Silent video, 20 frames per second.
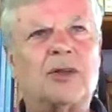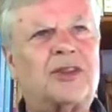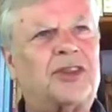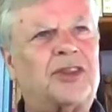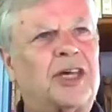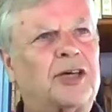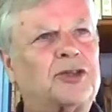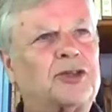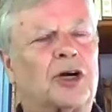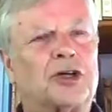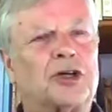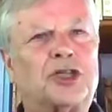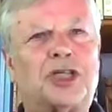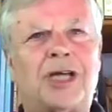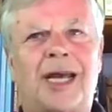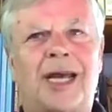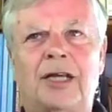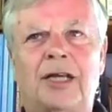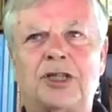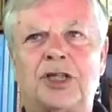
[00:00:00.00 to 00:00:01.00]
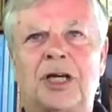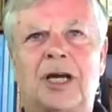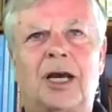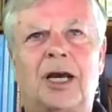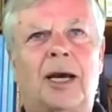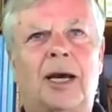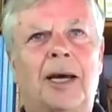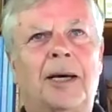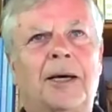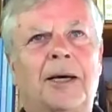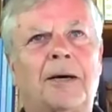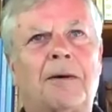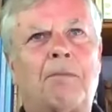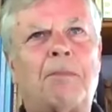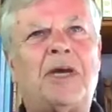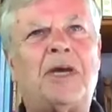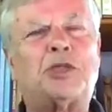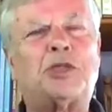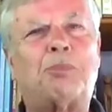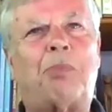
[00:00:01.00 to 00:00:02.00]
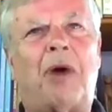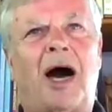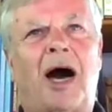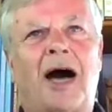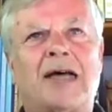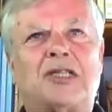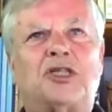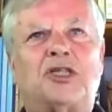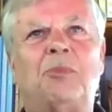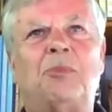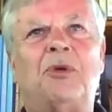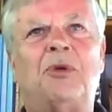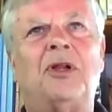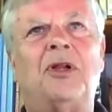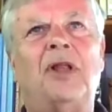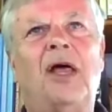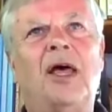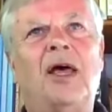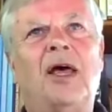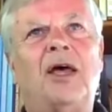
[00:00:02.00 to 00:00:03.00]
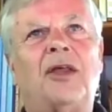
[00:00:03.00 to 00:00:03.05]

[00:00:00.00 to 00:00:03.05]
Things are changing. It's possible